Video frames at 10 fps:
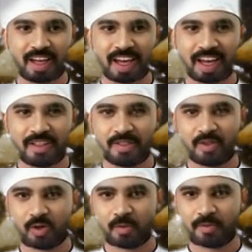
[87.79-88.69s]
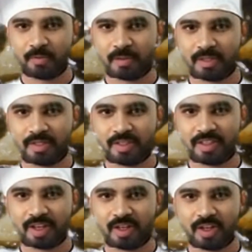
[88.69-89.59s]
add a knob of butter,
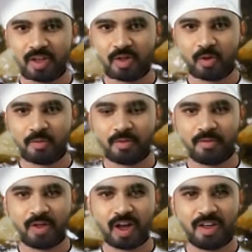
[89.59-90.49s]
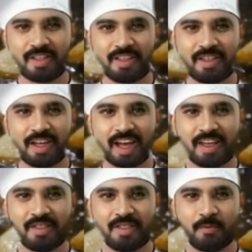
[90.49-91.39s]
a clove of garlic,
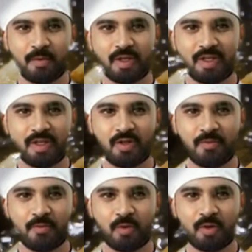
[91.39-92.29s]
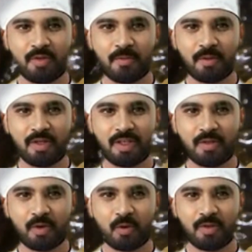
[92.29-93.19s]
and a sprig of rosemary
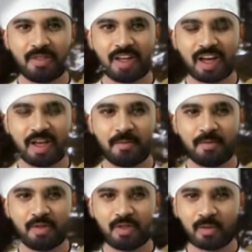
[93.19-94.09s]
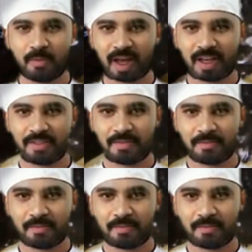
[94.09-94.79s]
or thyme to the pan.